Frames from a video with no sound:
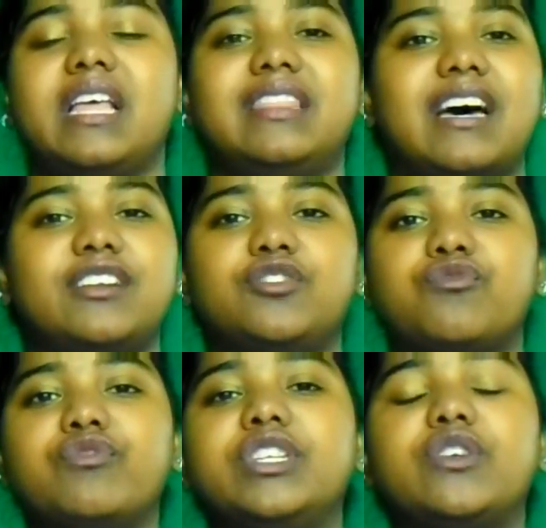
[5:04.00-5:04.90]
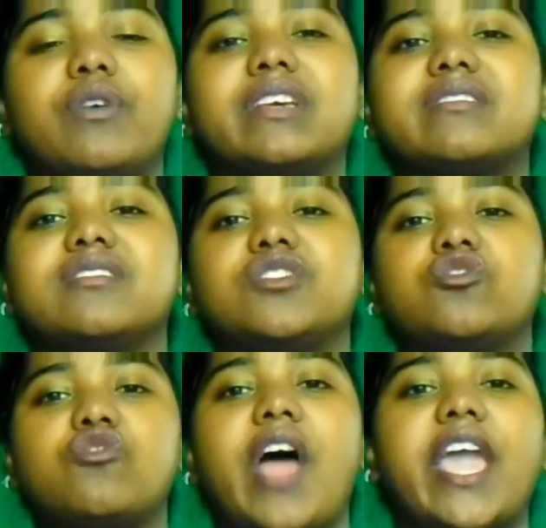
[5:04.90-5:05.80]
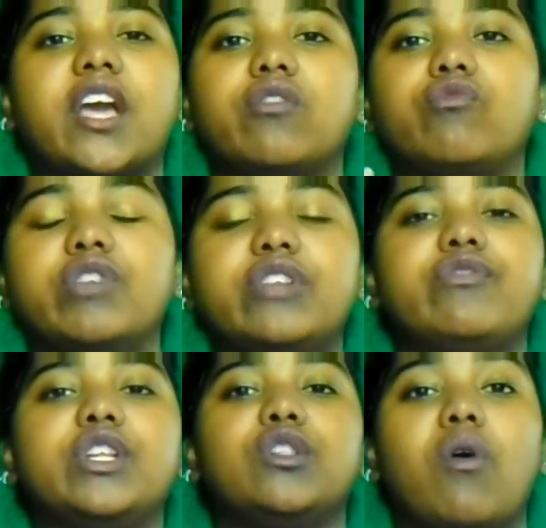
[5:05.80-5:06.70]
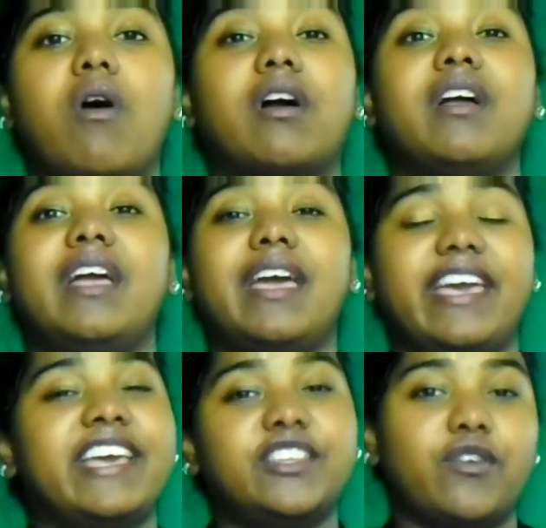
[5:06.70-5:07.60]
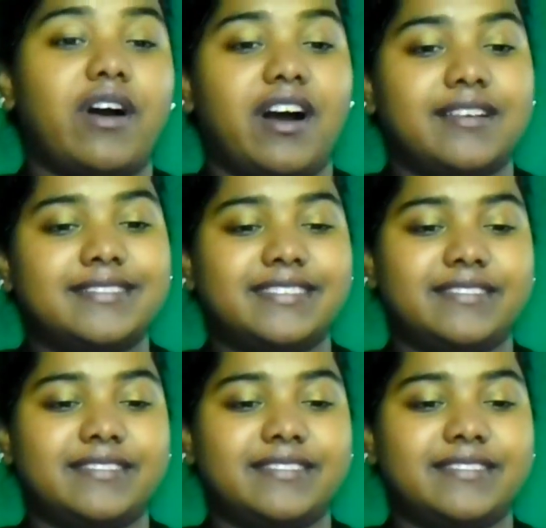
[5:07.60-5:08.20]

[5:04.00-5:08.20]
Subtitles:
that is really going to strike really, really long in your heart.